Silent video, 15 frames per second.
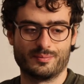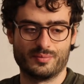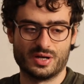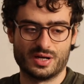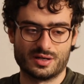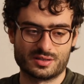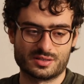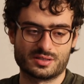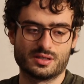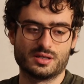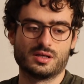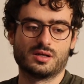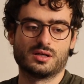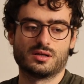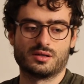bears,
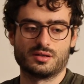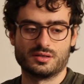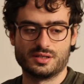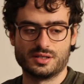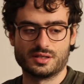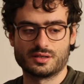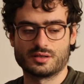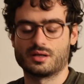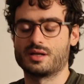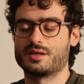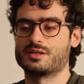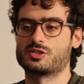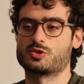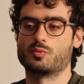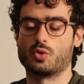deer
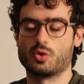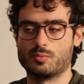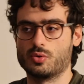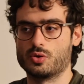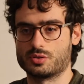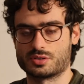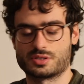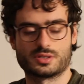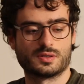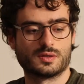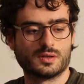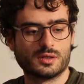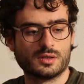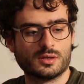and small birds,